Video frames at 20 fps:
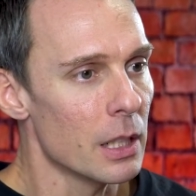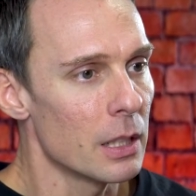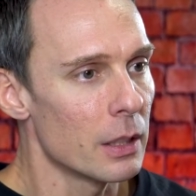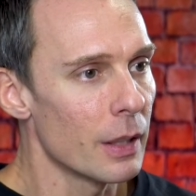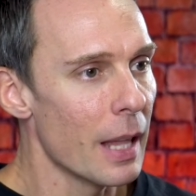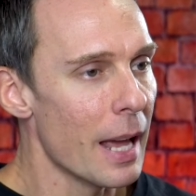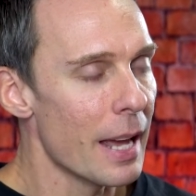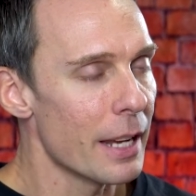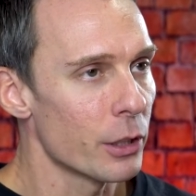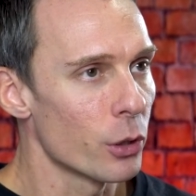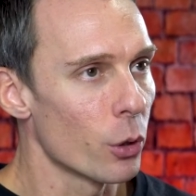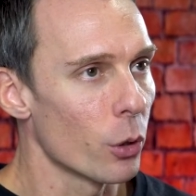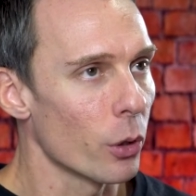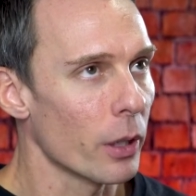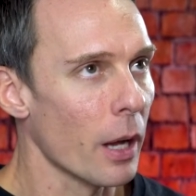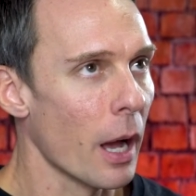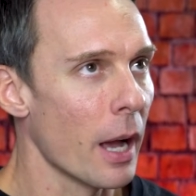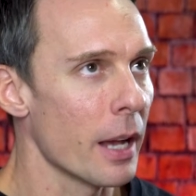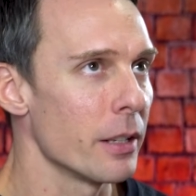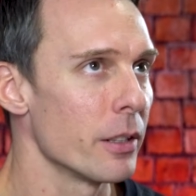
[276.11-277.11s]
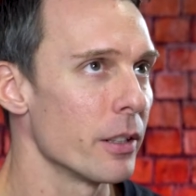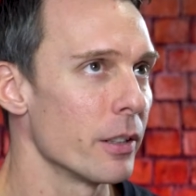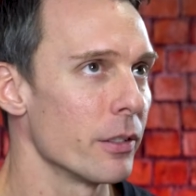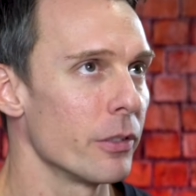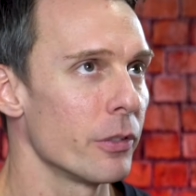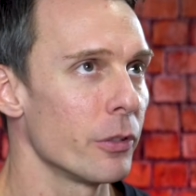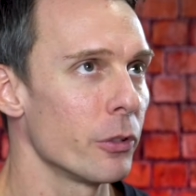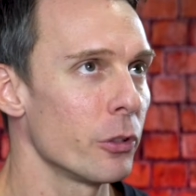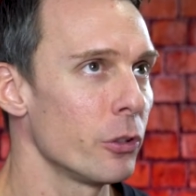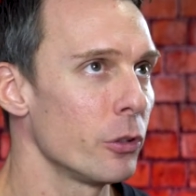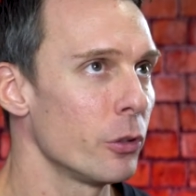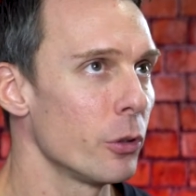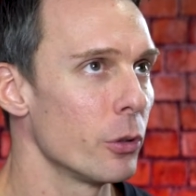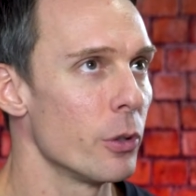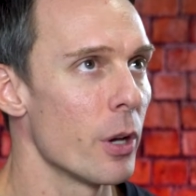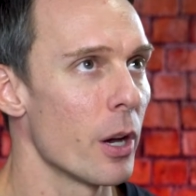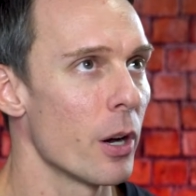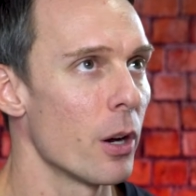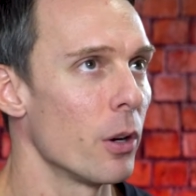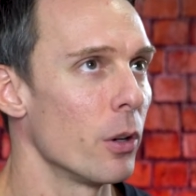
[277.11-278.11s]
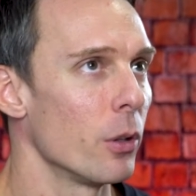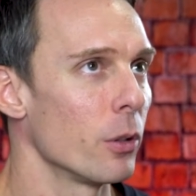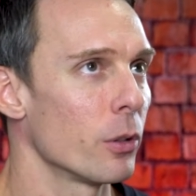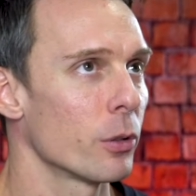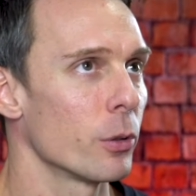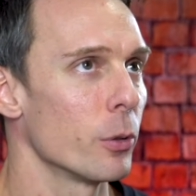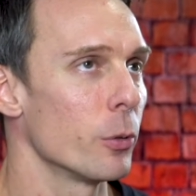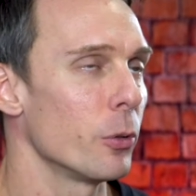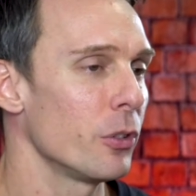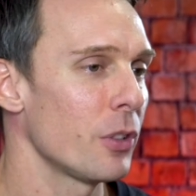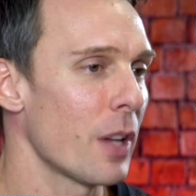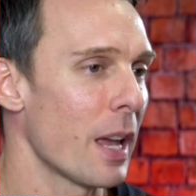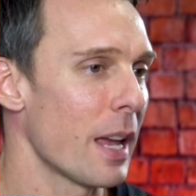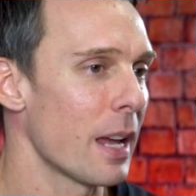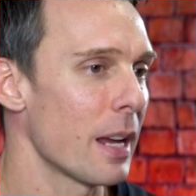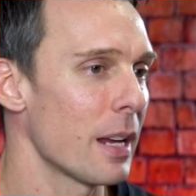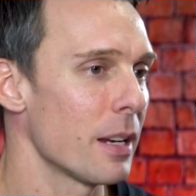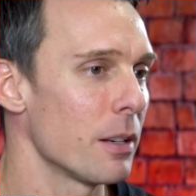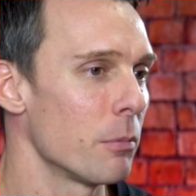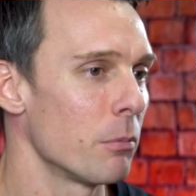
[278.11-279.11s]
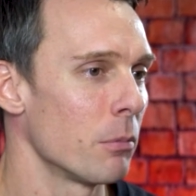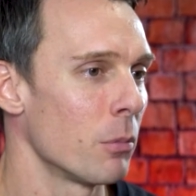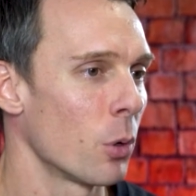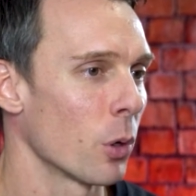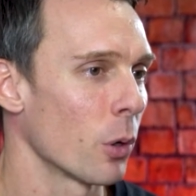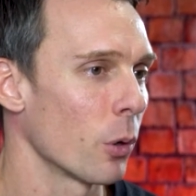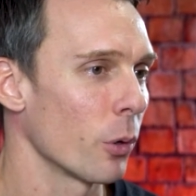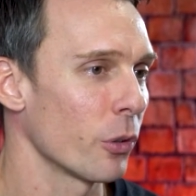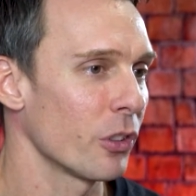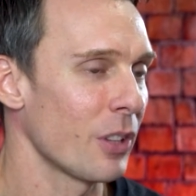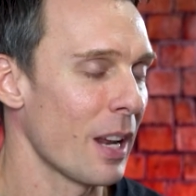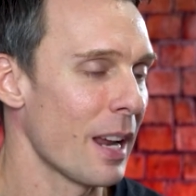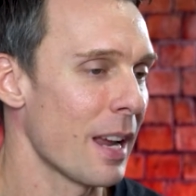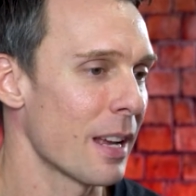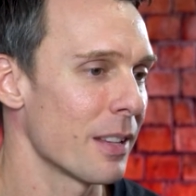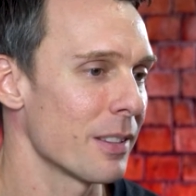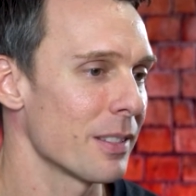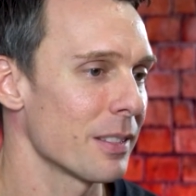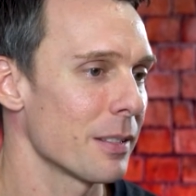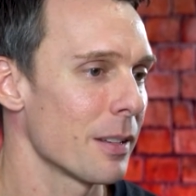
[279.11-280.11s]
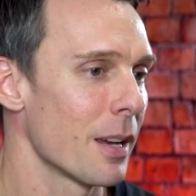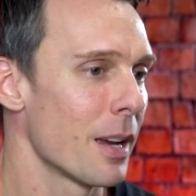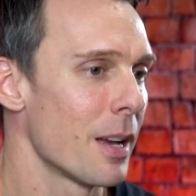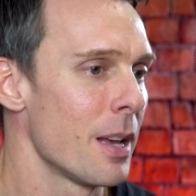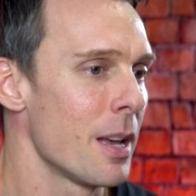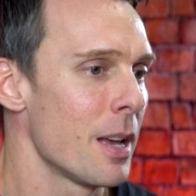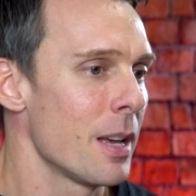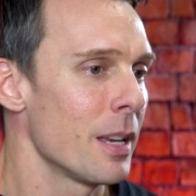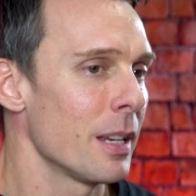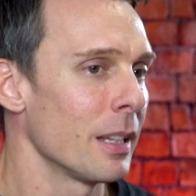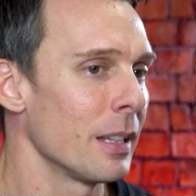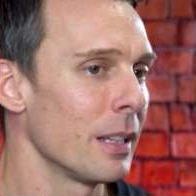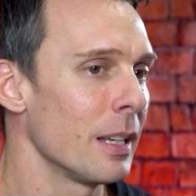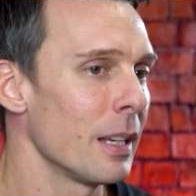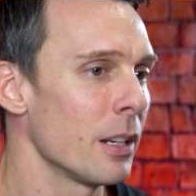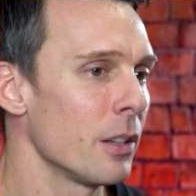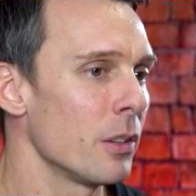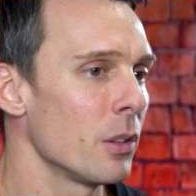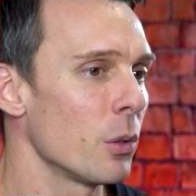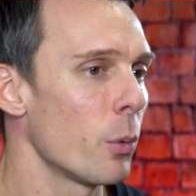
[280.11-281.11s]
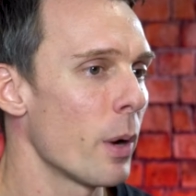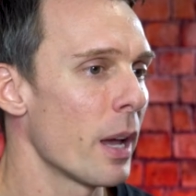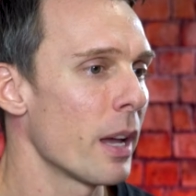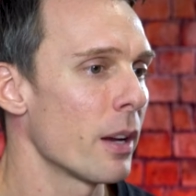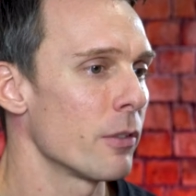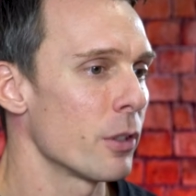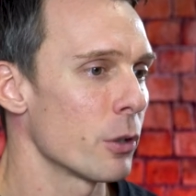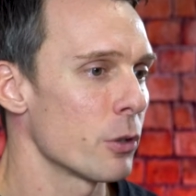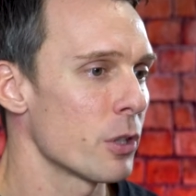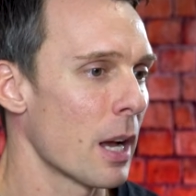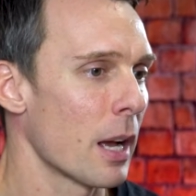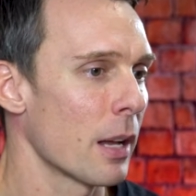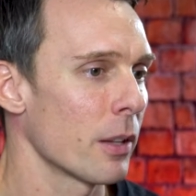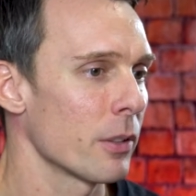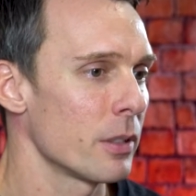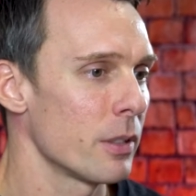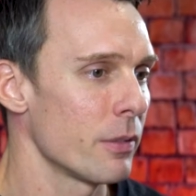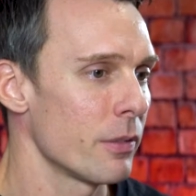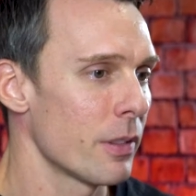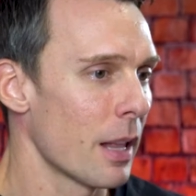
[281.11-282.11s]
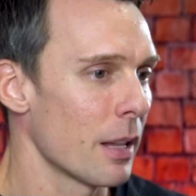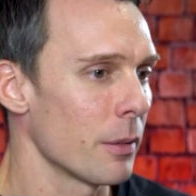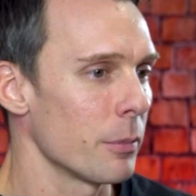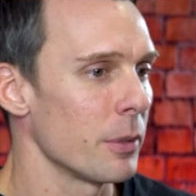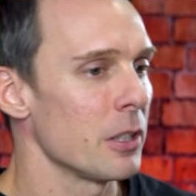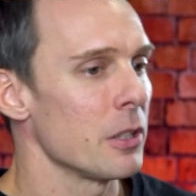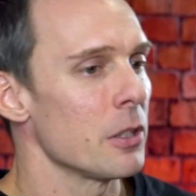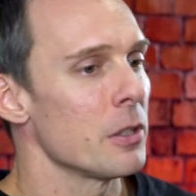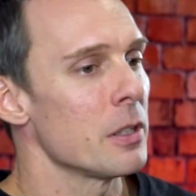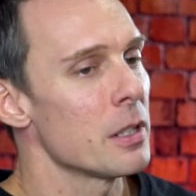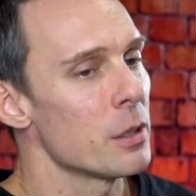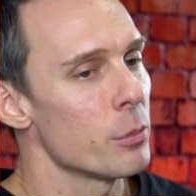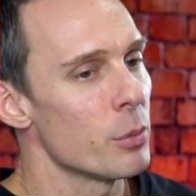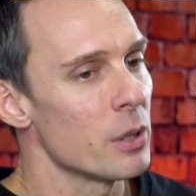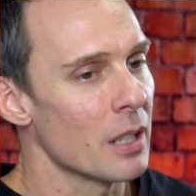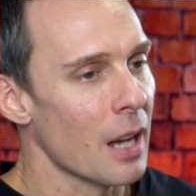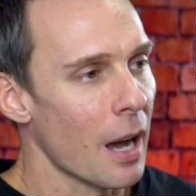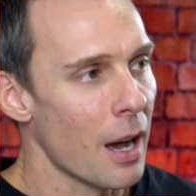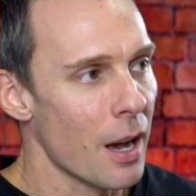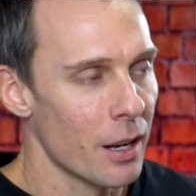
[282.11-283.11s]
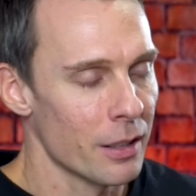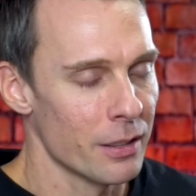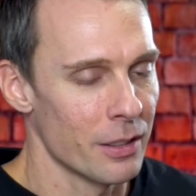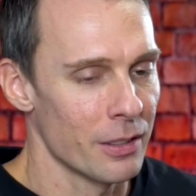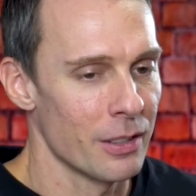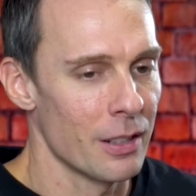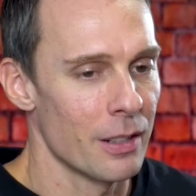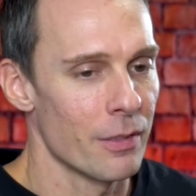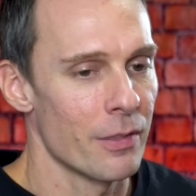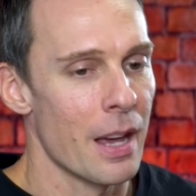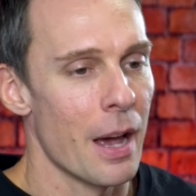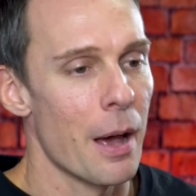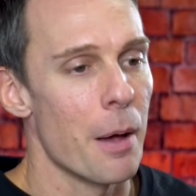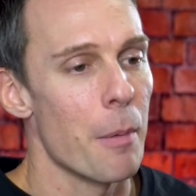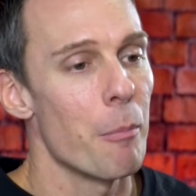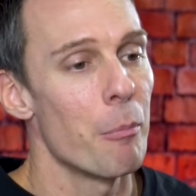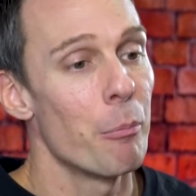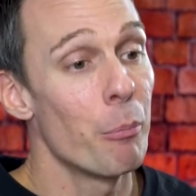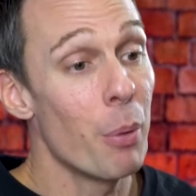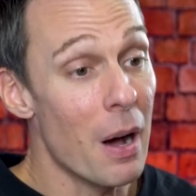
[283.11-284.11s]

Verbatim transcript: let your kind of pseudo-crusade moral stance get in the way of your child's development. You need to be cognizant of that.